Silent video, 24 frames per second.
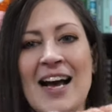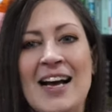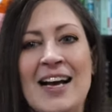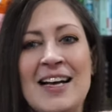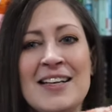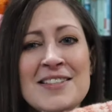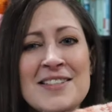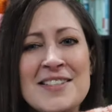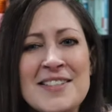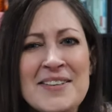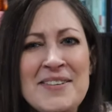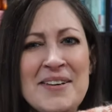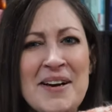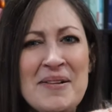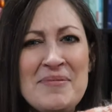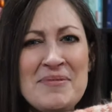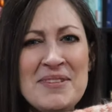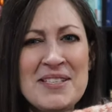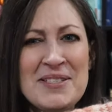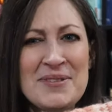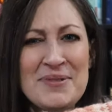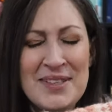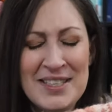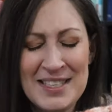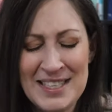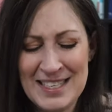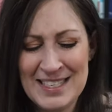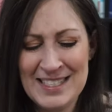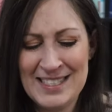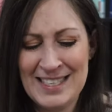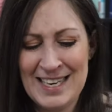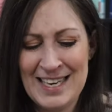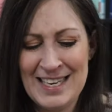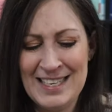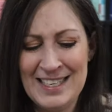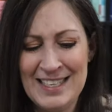And so I'm just really
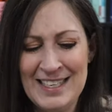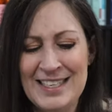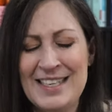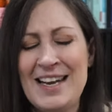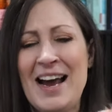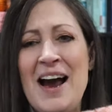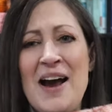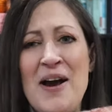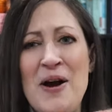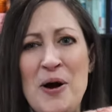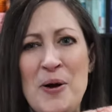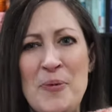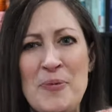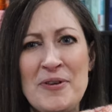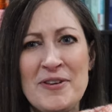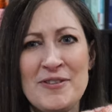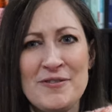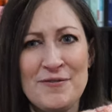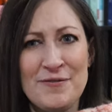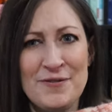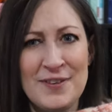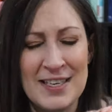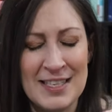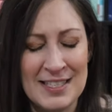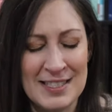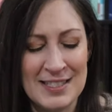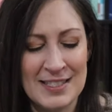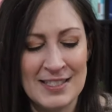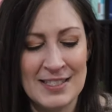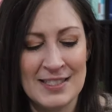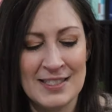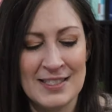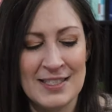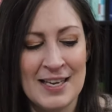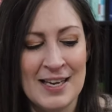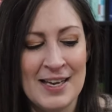excited. I hope it
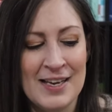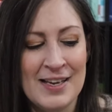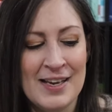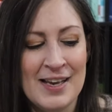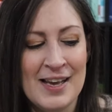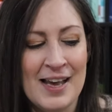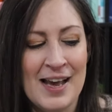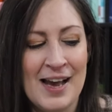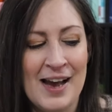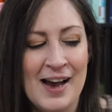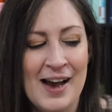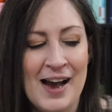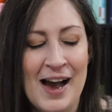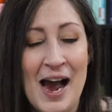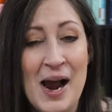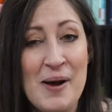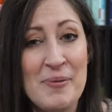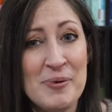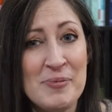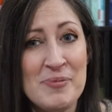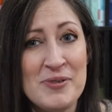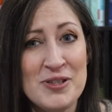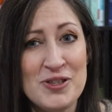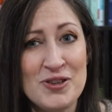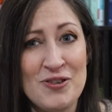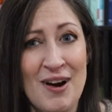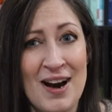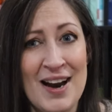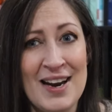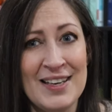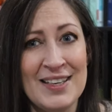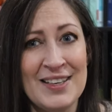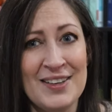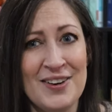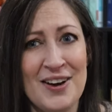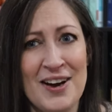fits. I will be
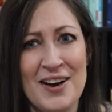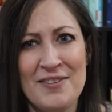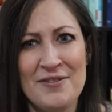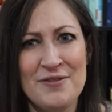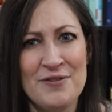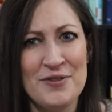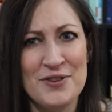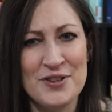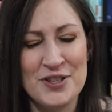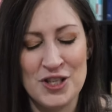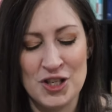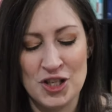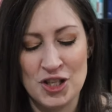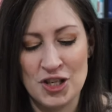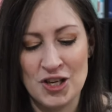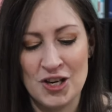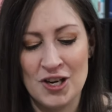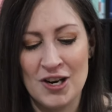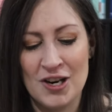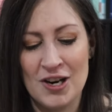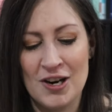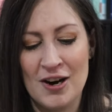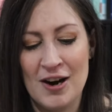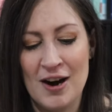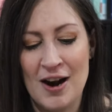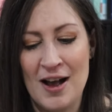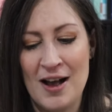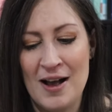trying it on for sure.